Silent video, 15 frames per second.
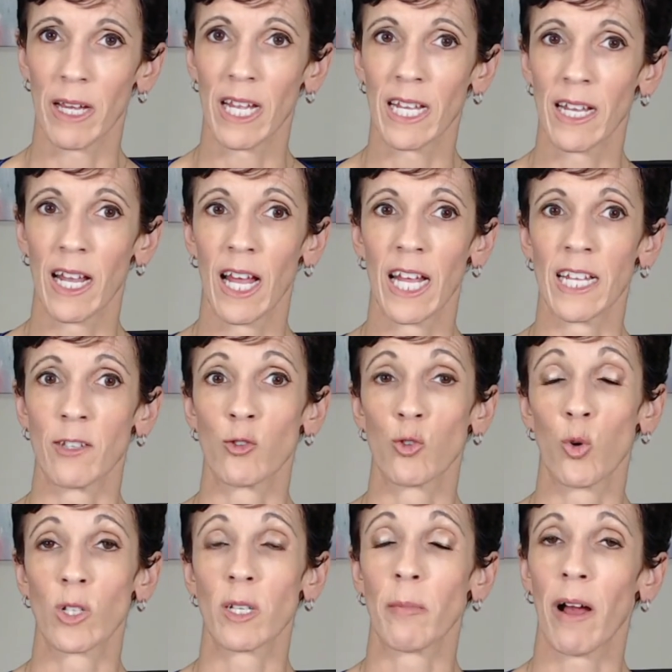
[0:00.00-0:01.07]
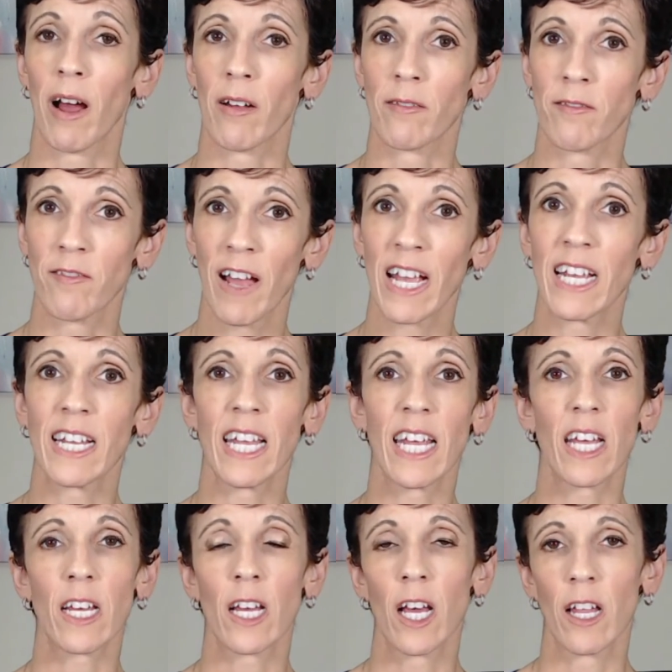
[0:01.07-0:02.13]
It talked about
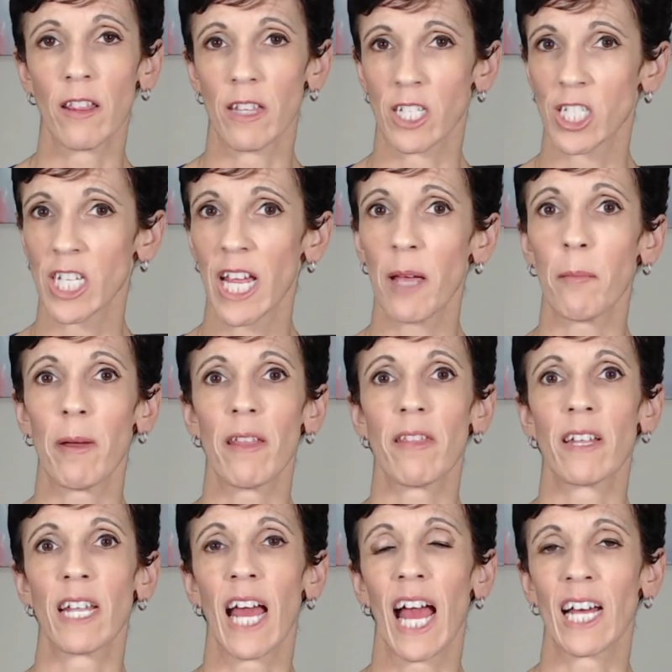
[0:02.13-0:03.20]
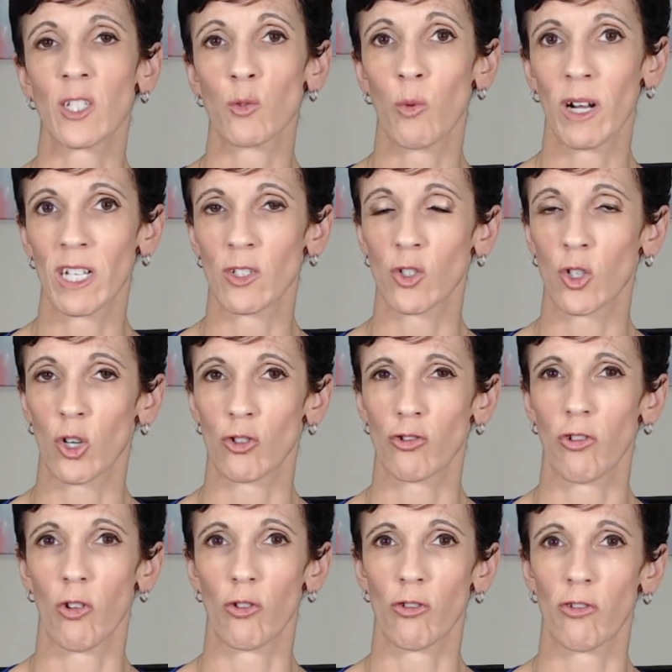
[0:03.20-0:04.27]
fading, the chair method, as well as
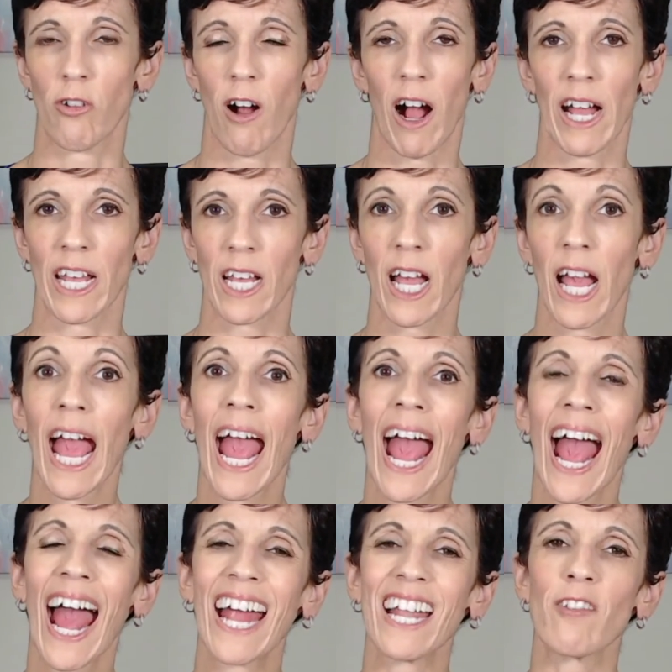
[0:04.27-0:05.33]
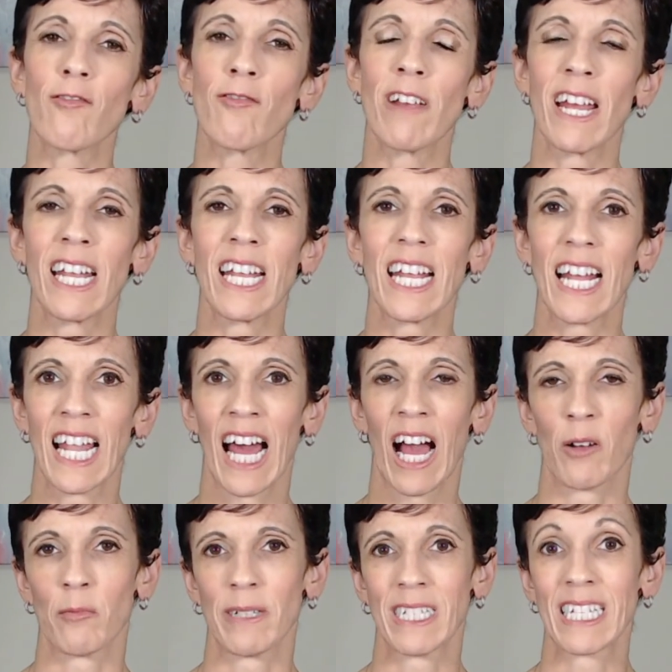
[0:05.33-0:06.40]
controlled crying. And it really
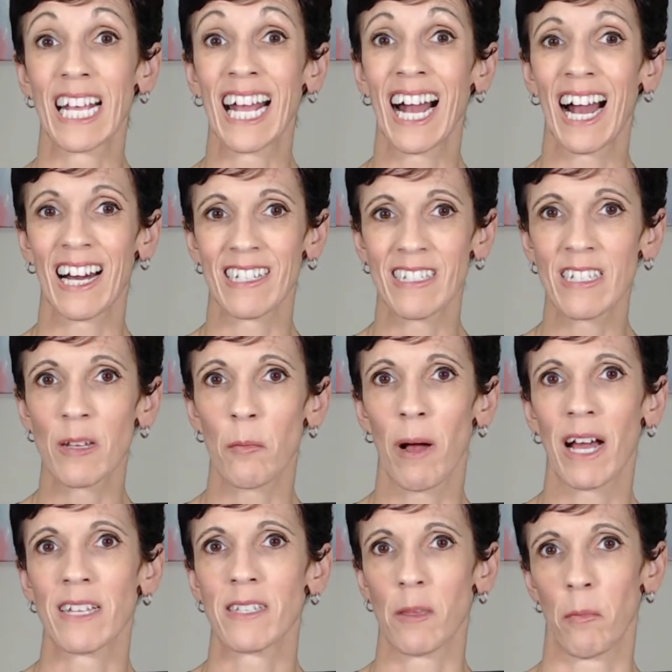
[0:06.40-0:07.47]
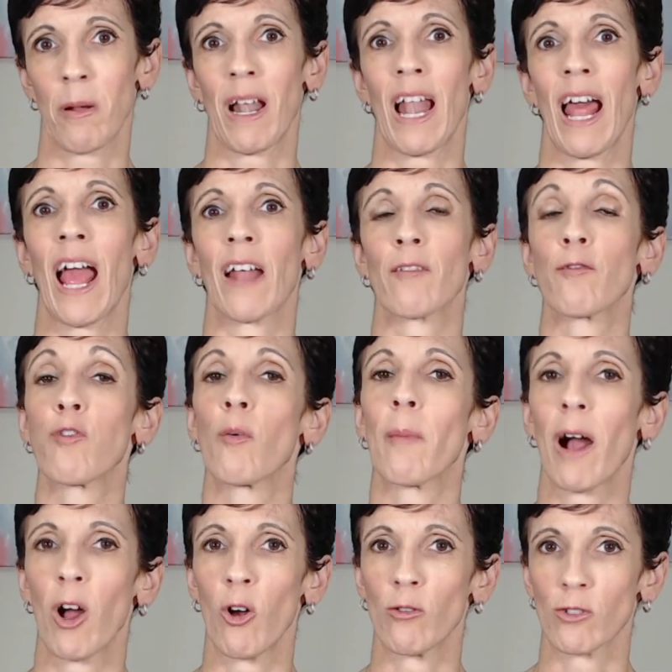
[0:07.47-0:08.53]
allowed me to customize the plan for
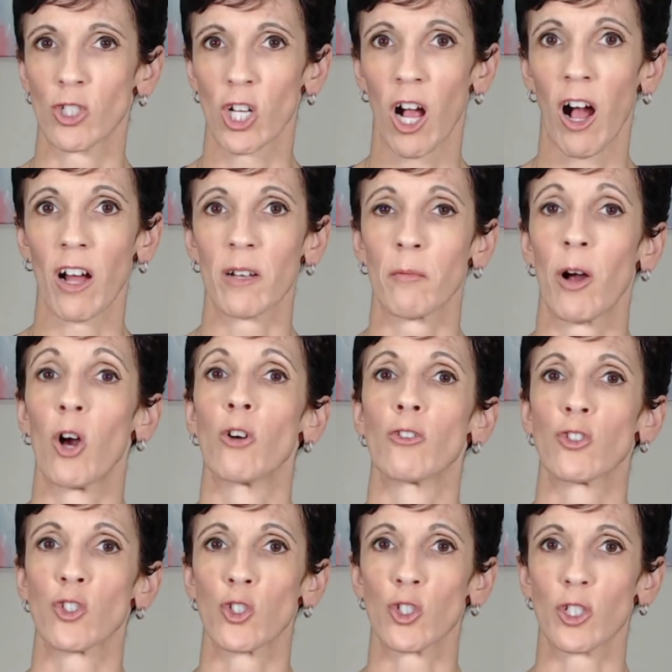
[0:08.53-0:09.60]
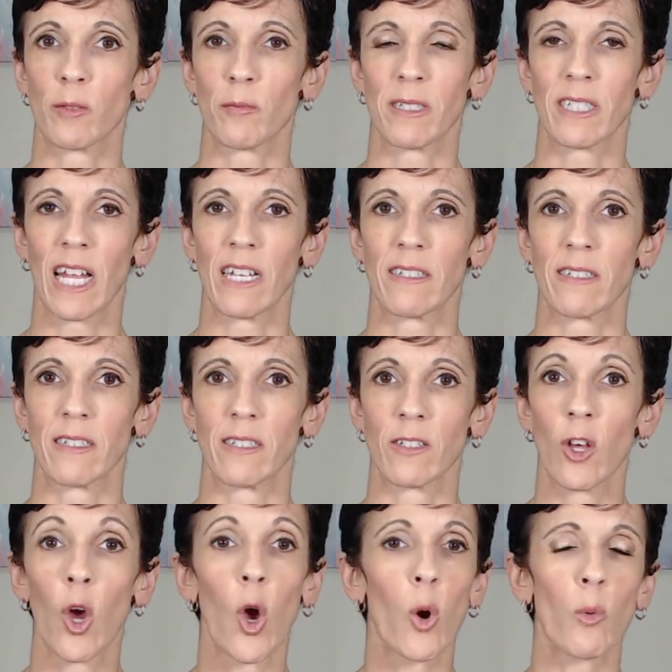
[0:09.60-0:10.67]
my own child and my own
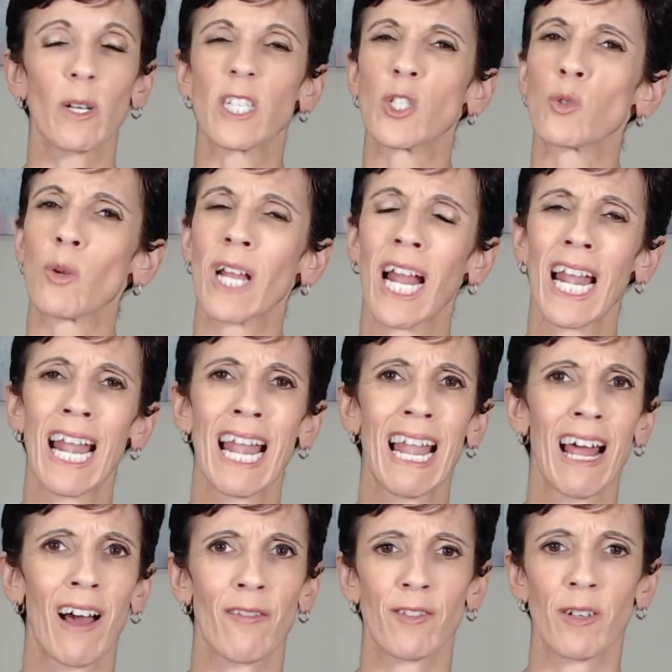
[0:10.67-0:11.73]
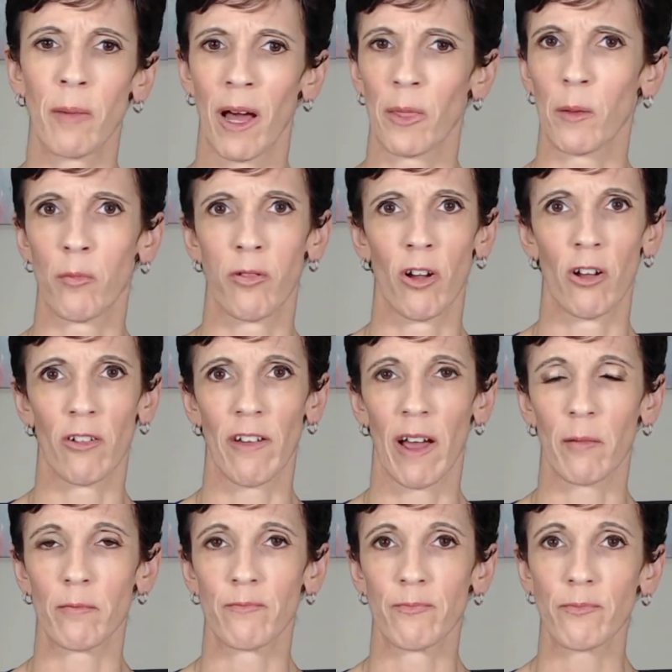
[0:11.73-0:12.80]
circumstances, which is what I loved about the
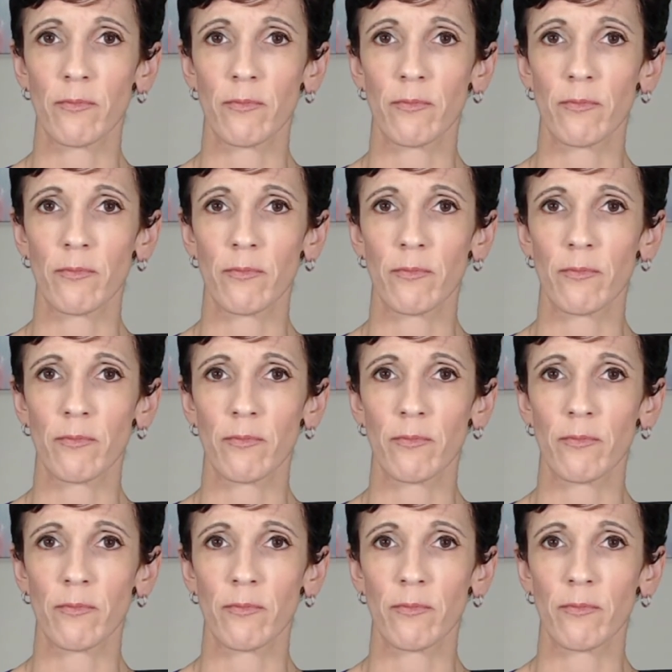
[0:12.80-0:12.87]
program.